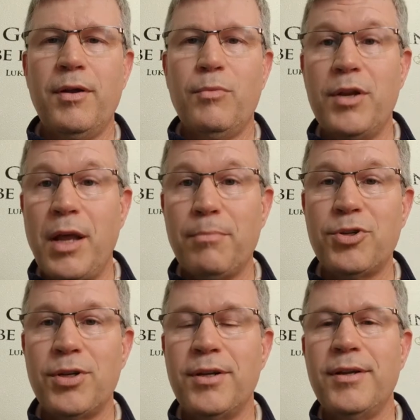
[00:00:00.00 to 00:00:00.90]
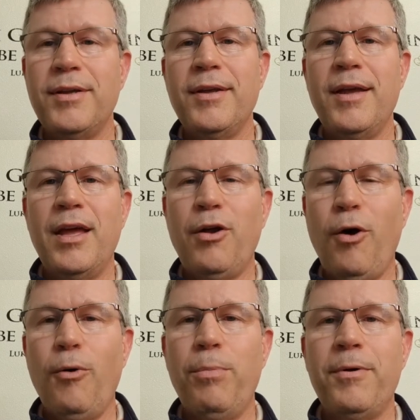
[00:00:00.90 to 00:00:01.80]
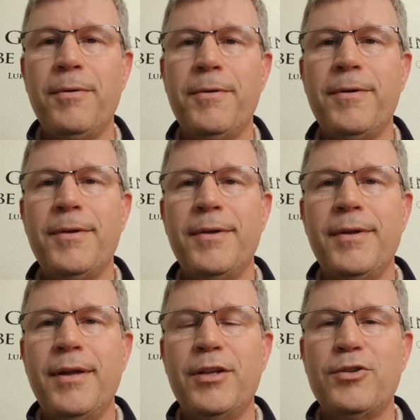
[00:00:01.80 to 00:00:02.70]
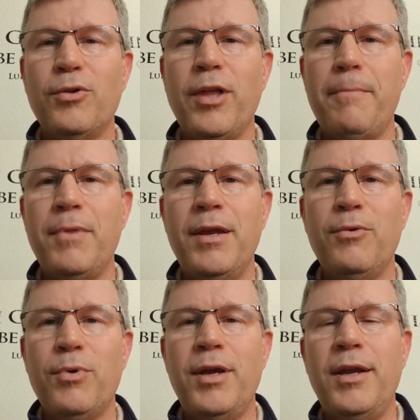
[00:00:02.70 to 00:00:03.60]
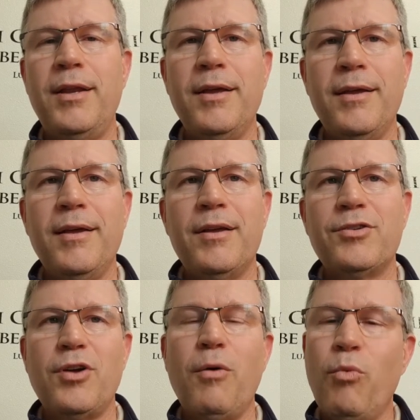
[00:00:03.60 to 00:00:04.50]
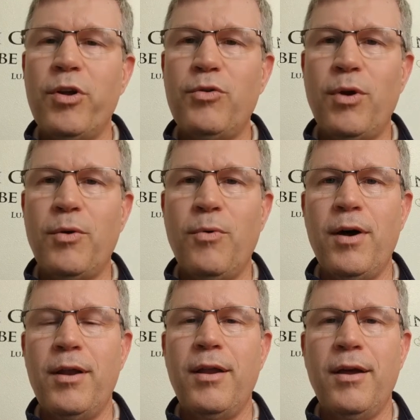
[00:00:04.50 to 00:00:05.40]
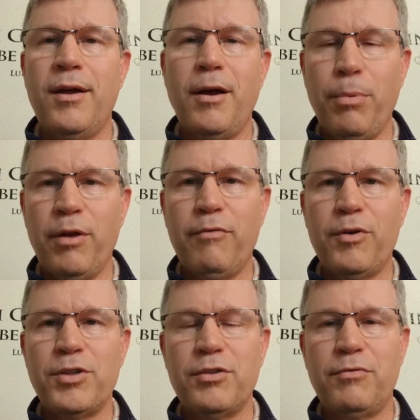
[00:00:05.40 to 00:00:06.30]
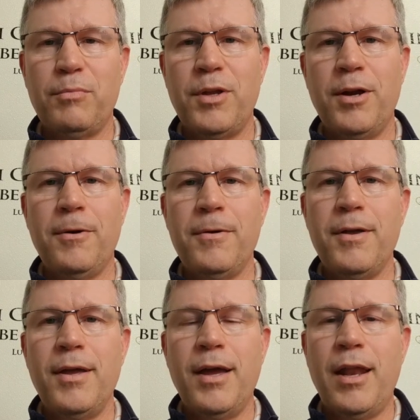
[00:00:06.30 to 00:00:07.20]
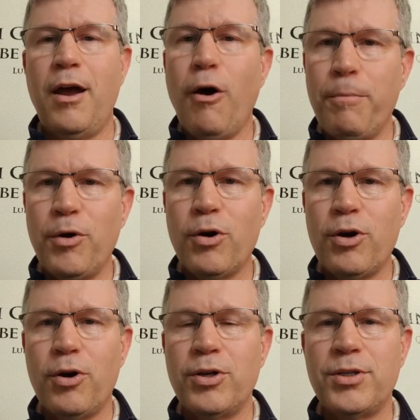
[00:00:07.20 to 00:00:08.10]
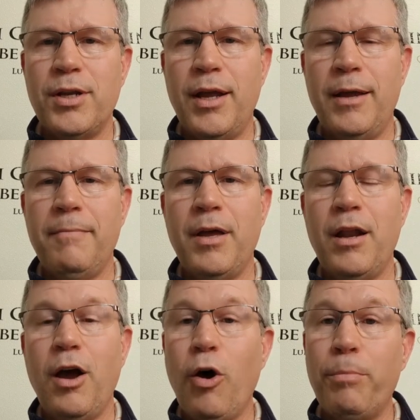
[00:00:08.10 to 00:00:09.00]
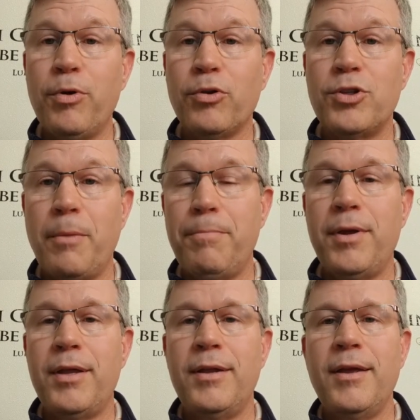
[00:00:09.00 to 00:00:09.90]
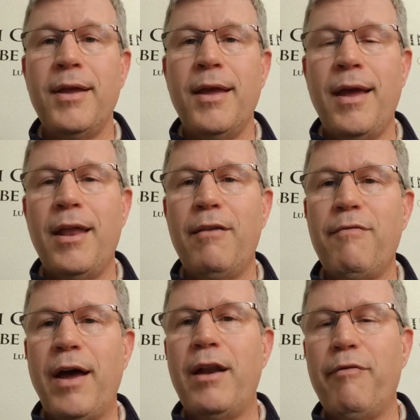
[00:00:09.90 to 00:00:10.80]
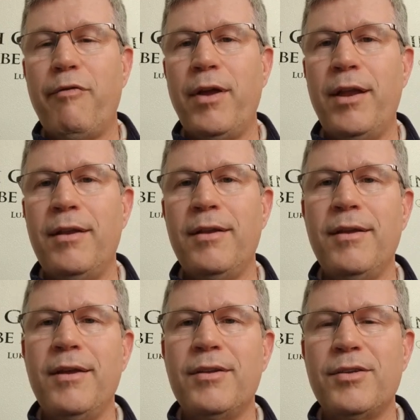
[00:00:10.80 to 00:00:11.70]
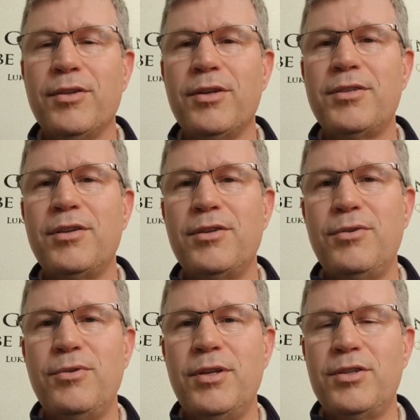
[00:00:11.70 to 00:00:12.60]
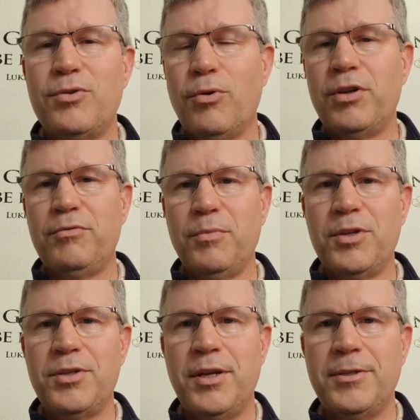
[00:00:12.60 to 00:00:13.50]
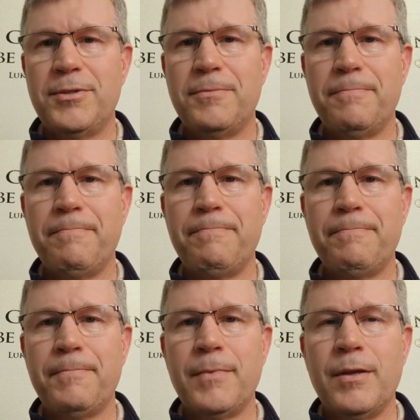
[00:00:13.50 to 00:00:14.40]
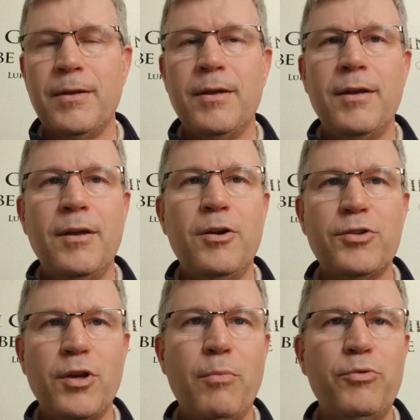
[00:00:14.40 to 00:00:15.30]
redemption and hope. And so let me read Psalm 121, a couple of verses from there, and I hope you're encouraged today. And I hope you'll jump in and invite a friend to listen to these stories from the seats. Here's Psalm